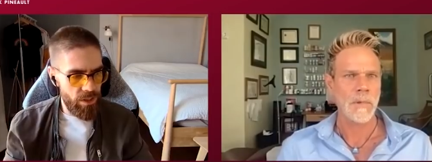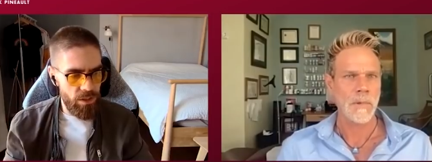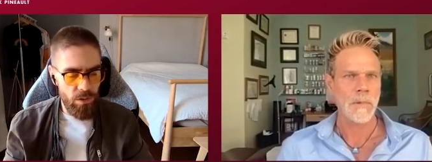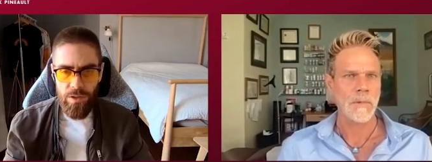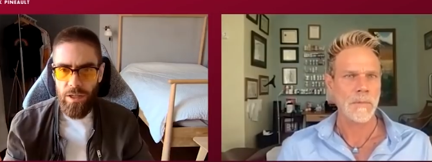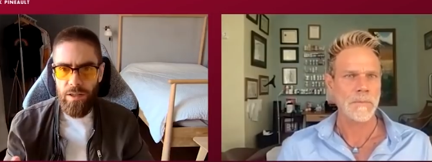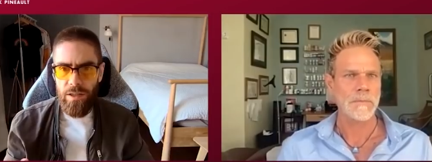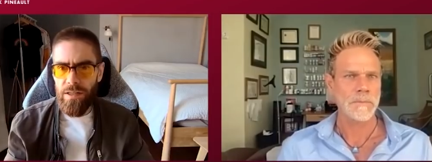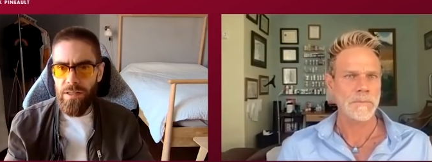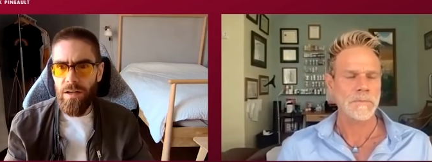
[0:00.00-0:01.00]
Speaker 1: been using
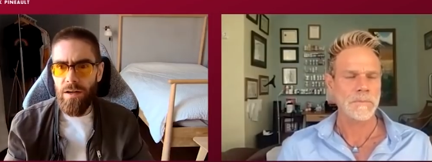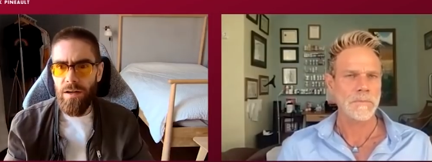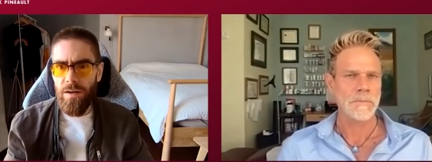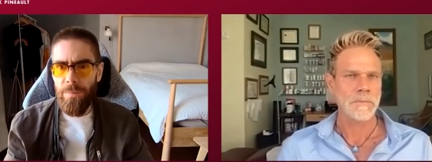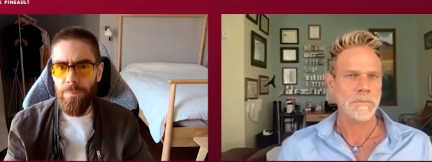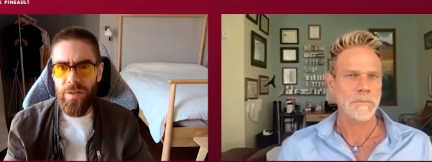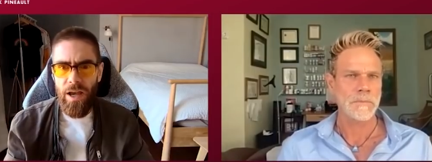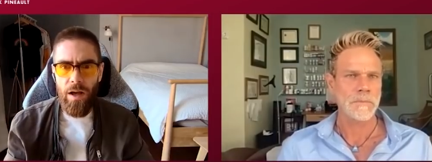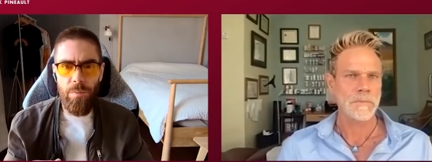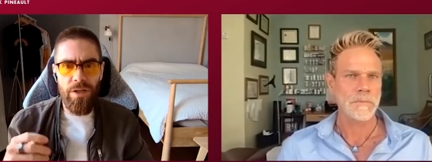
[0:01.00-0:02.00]
these um, they
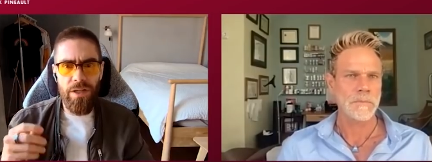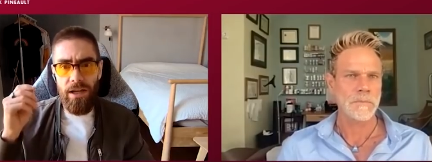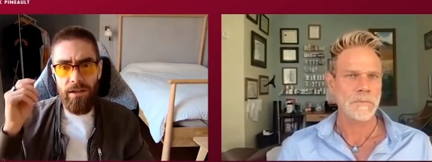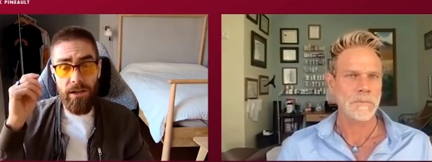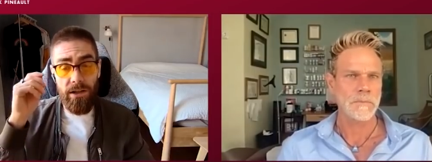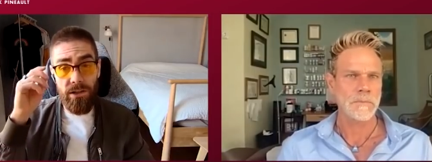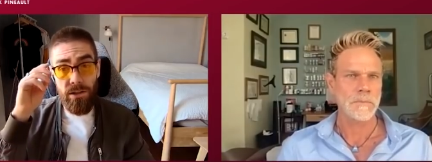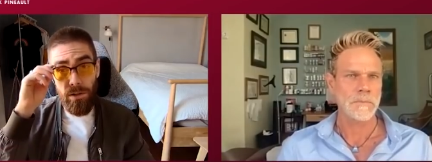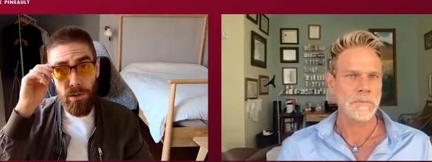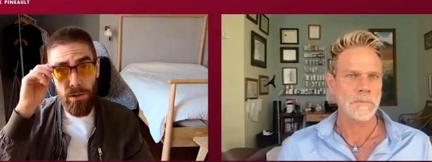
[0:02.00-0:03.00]
helped me get these
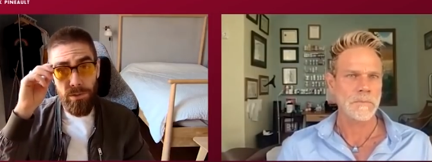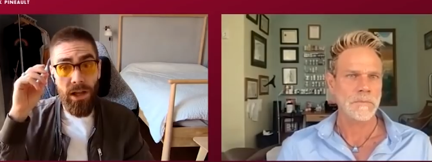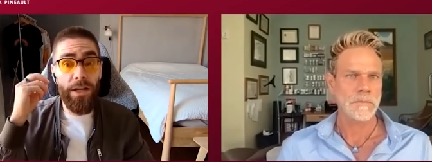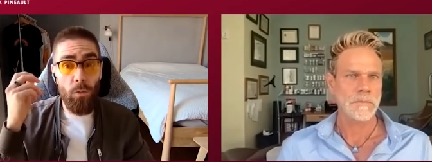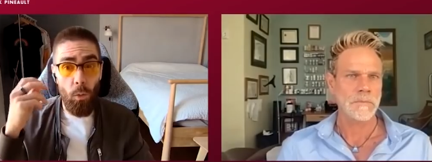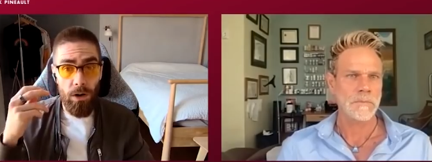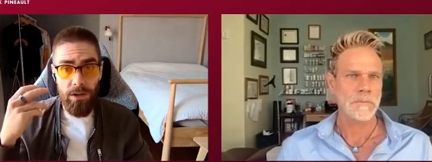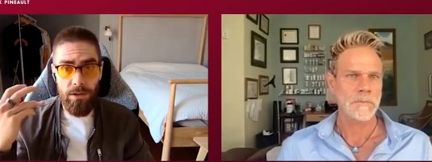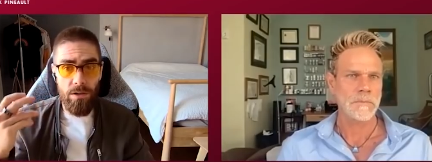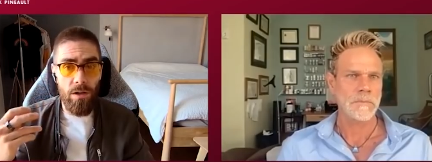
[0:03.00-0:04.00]
uh, night
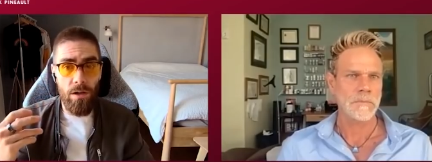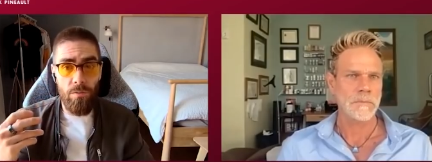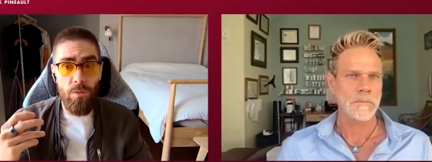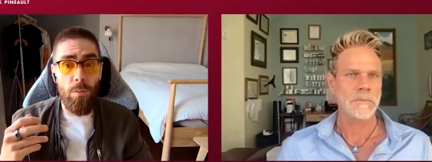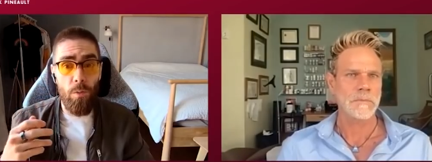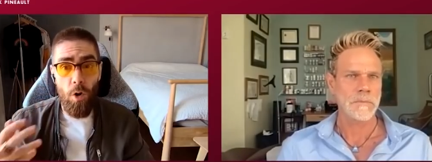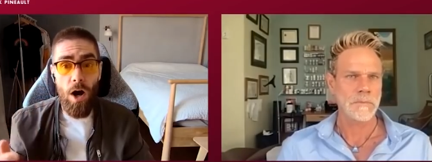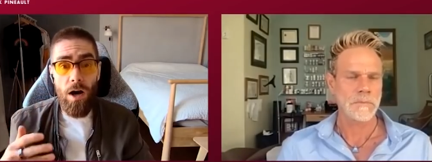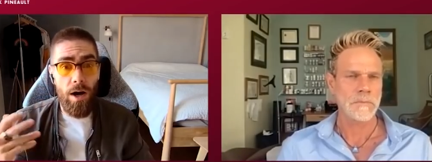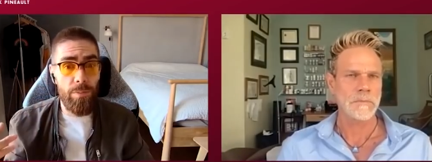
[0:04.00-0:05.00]
ones uh, from Ra
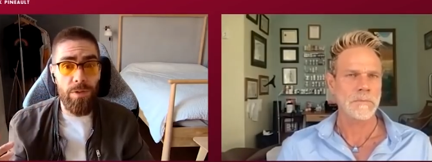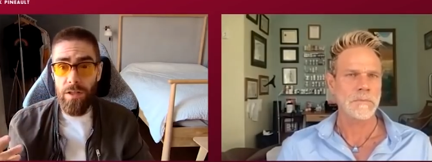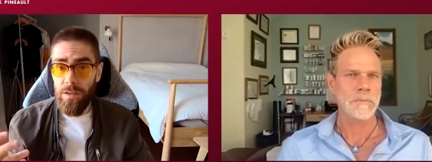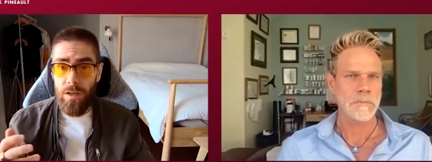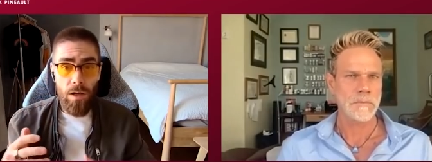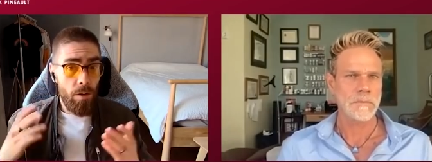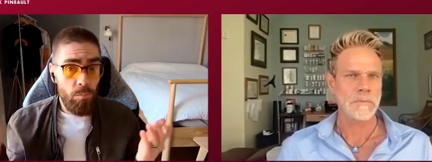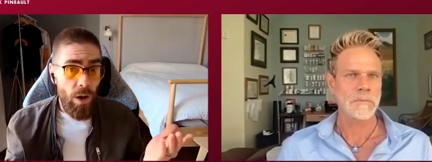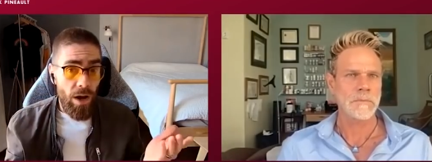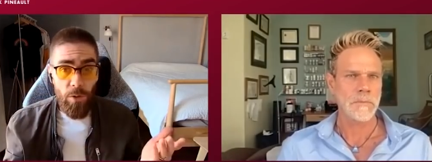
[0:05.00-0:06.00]
Optics
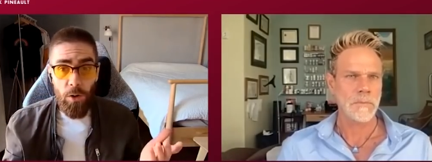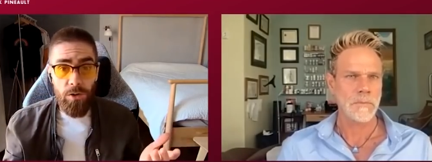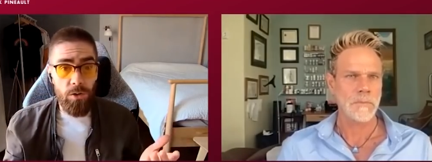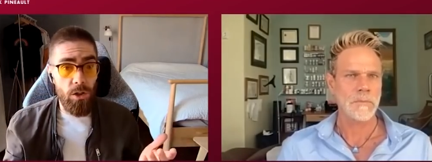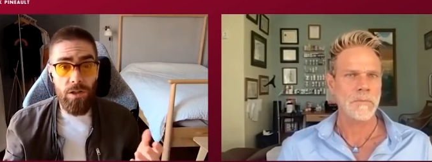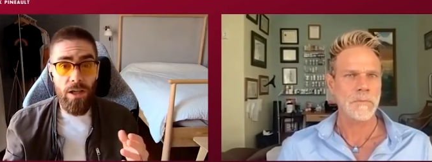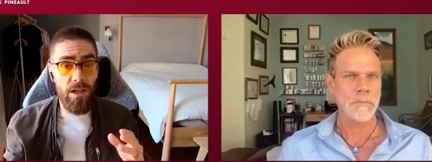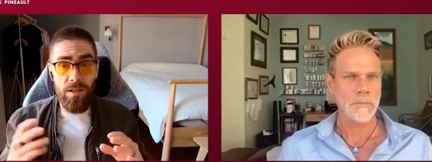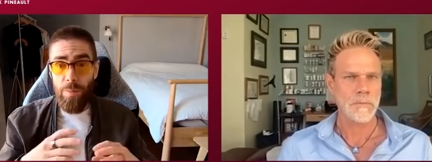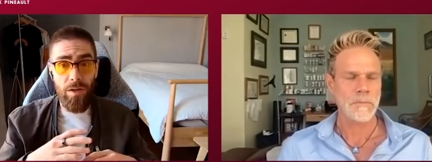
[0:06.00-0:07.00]
I've heard good
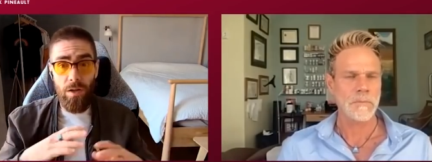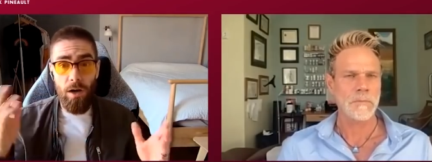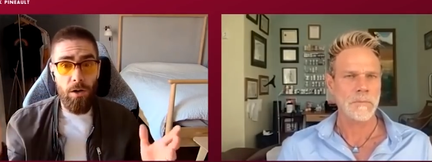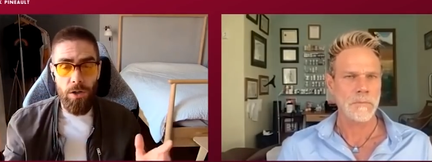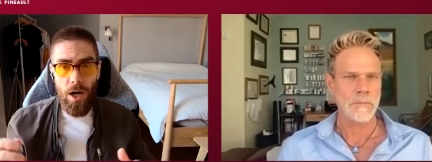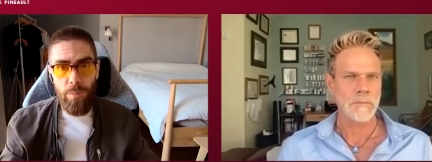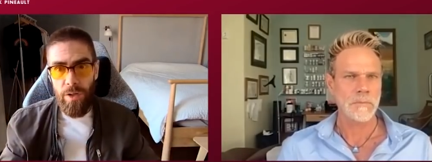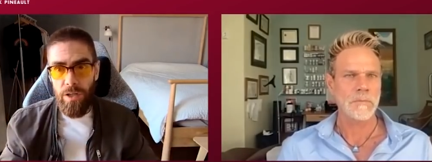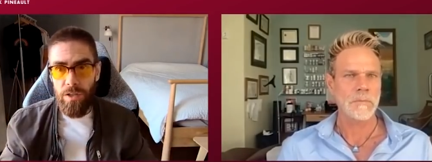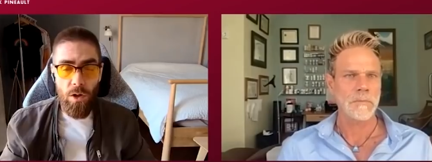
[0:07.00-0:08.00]
things about other
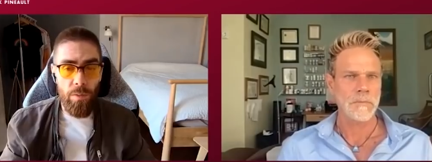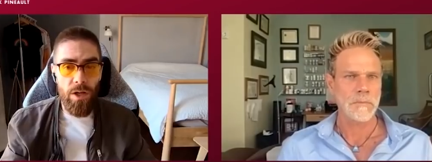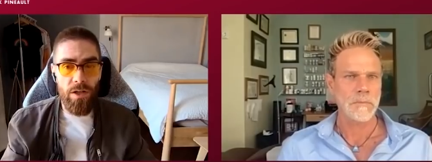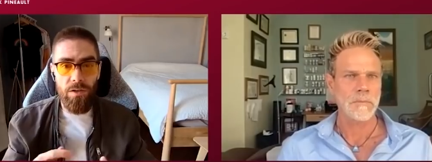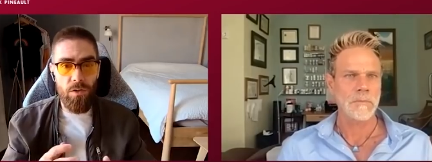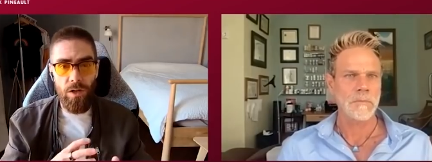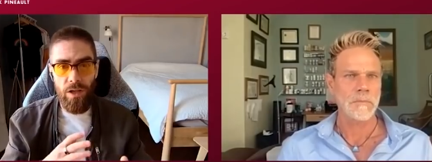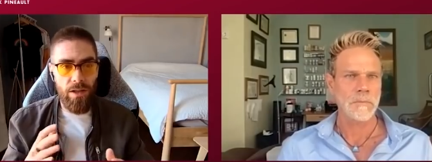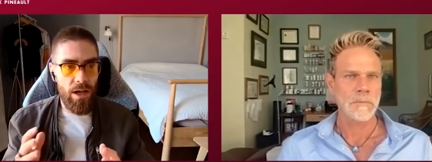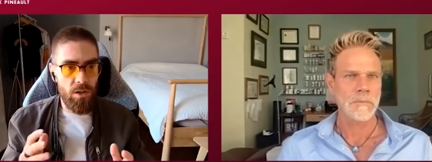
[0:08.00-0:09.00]
companies, so I'm not necessarily
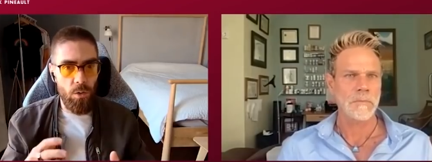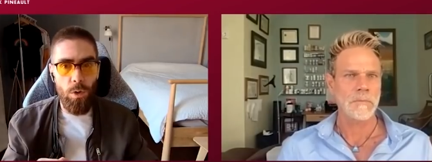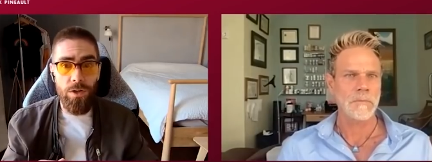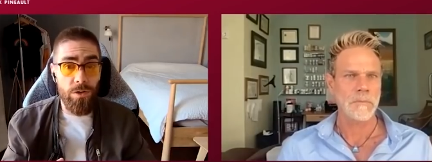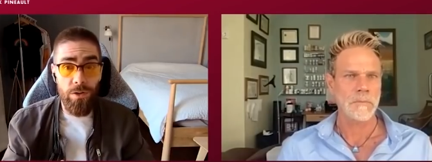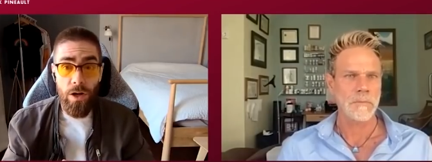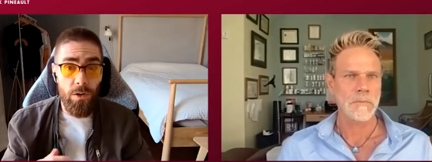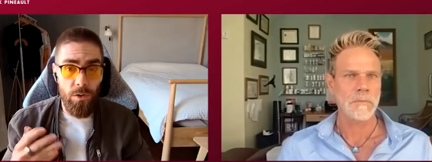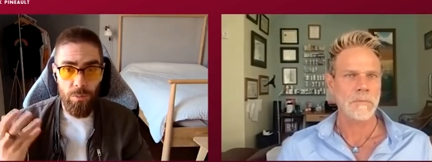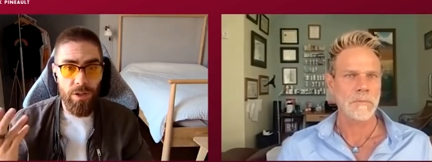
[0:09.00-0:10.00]
attached to one or
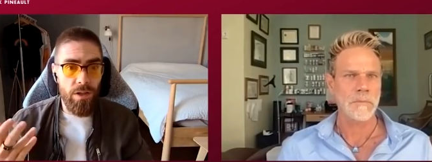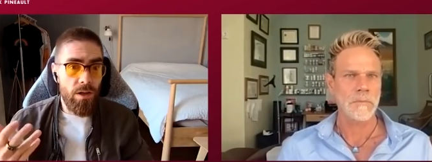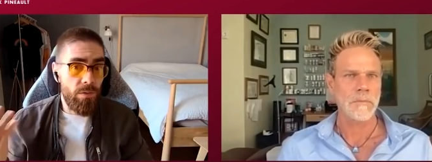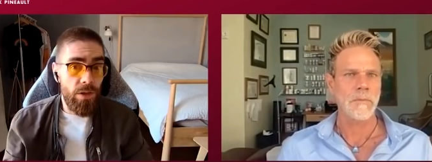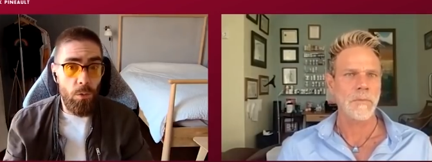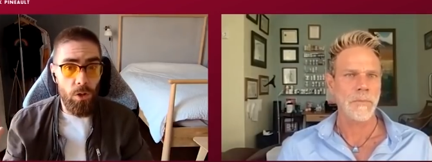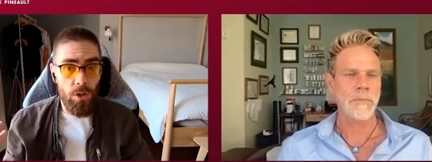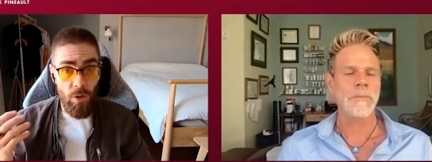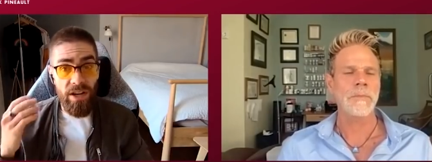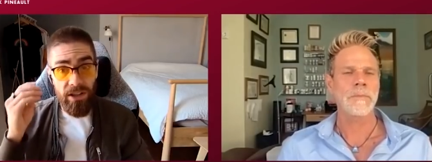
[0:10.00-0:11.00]
another, but they were mm.
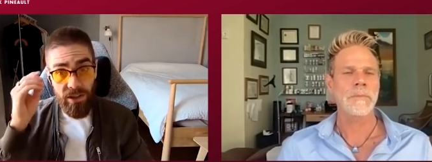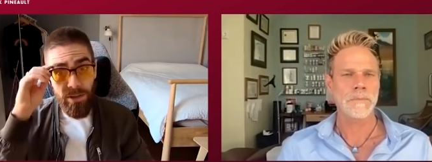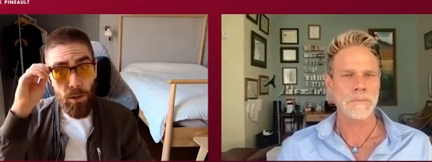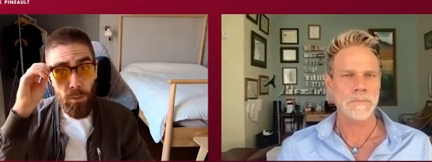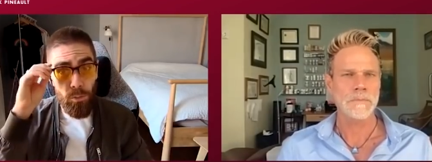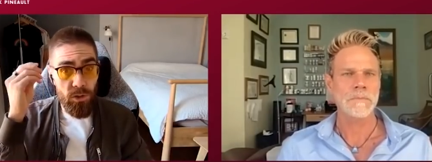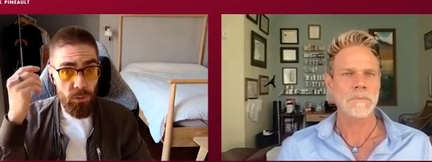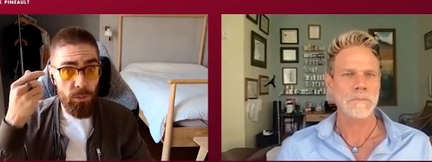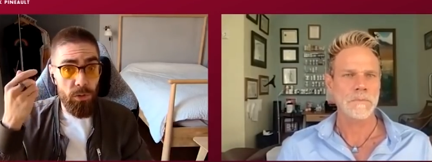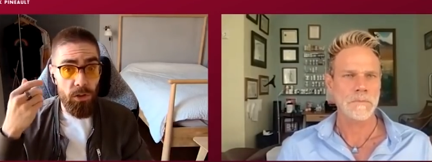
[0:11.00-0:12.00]
great and they are
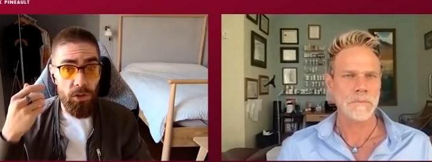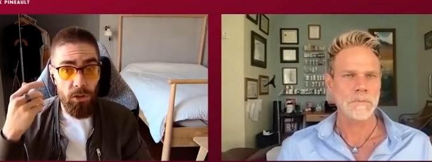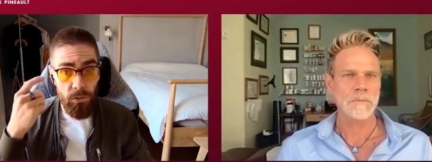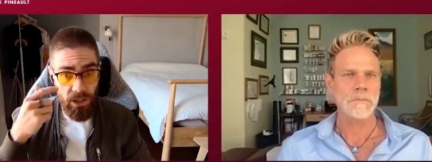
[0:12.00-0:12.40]
prescriptions to